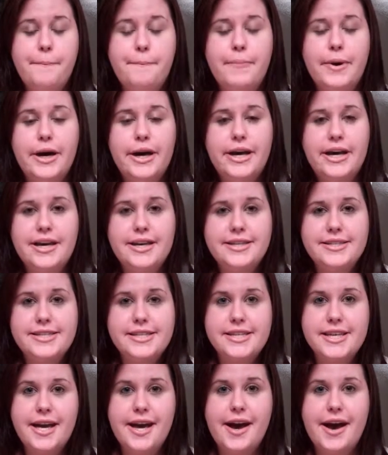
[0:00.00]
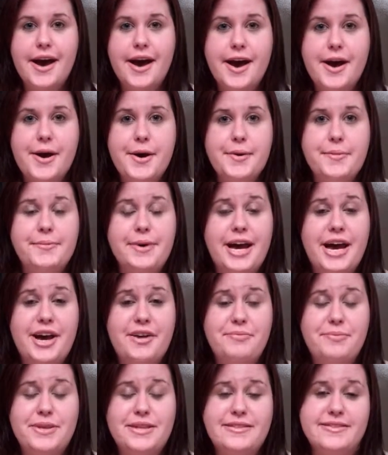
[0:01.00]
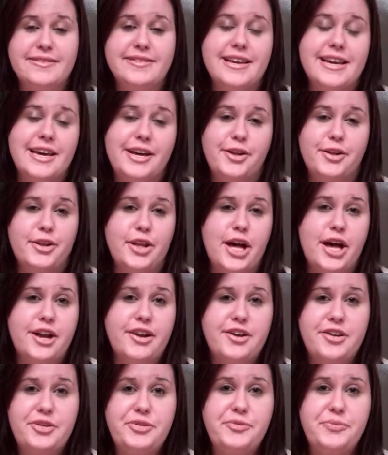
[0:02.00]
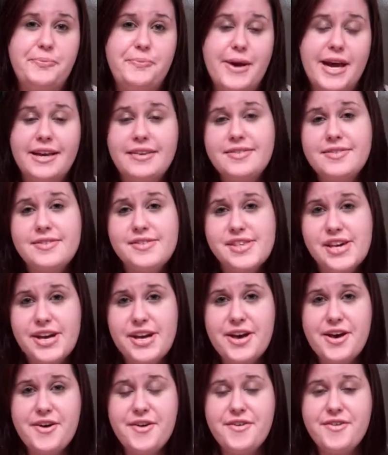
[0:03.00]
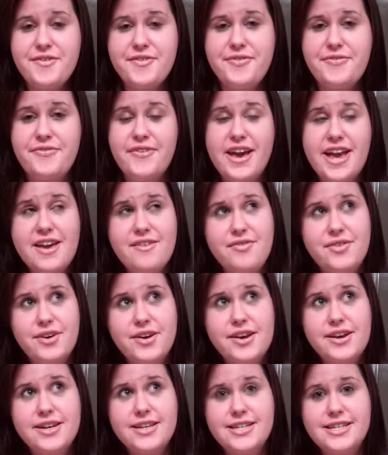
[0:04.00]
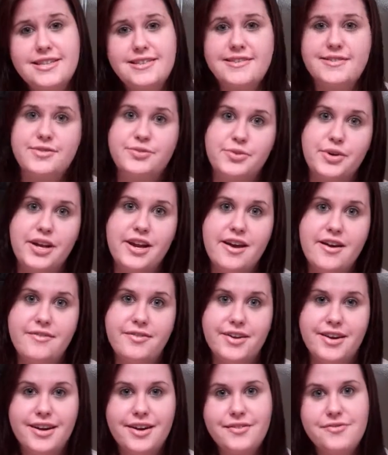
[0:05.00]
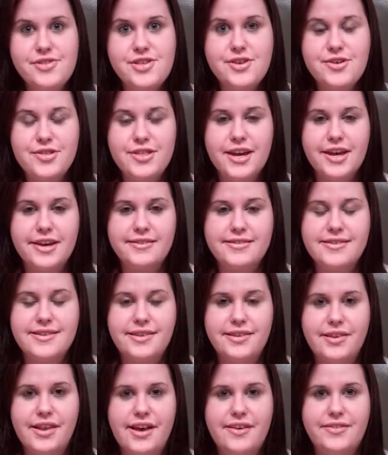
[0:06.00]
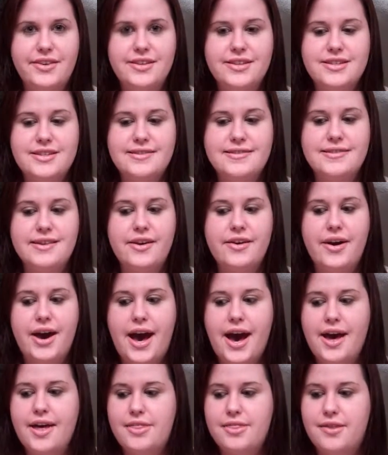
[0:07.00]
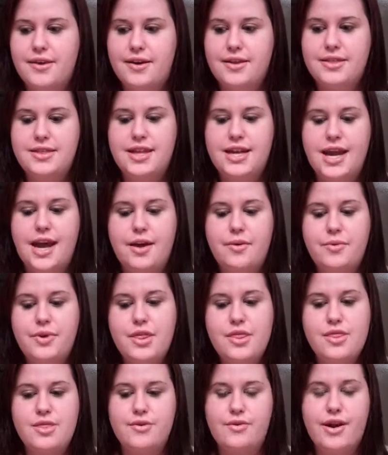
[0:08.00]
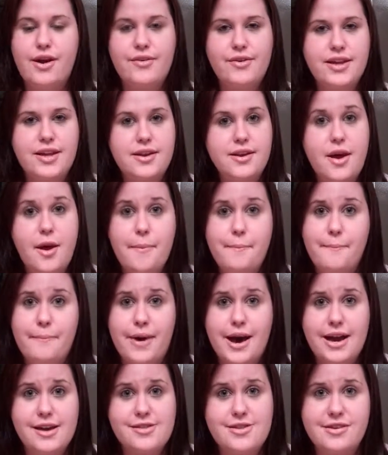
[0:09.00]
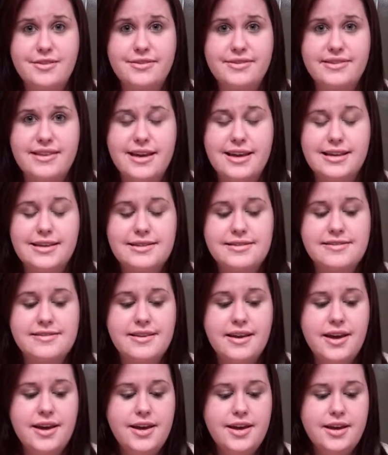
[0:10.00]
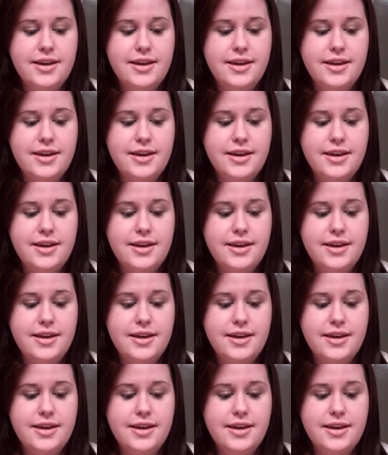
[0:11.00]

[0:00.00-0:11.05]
But um, I've been seeing a lot of best of, favorites, whatever of 2011. So I thought that I would throw in my two cents.